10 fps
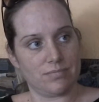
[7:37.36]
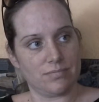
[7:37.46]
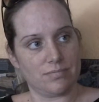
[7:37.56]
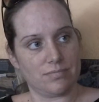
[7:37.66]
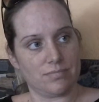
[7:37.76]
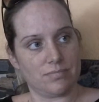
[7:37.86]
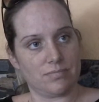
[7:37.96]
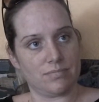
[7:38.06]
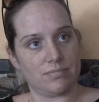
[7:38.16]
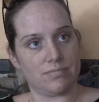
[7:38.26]

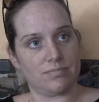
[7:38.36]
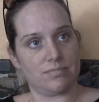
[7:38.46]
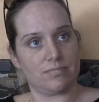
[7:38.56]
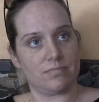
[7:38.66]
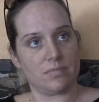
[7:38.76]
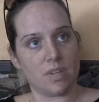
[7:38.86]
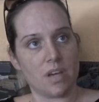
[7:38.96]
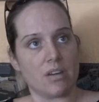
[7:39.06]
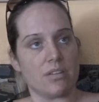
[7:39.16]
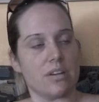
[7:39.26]

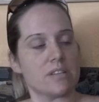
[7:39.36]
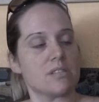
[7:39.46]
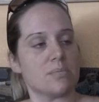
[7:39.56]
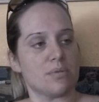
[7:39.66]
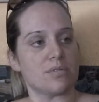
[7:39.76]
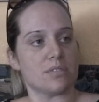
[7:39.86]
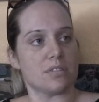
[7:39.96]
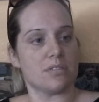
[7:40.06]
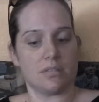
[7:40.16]
Yeah, you're not supposed to.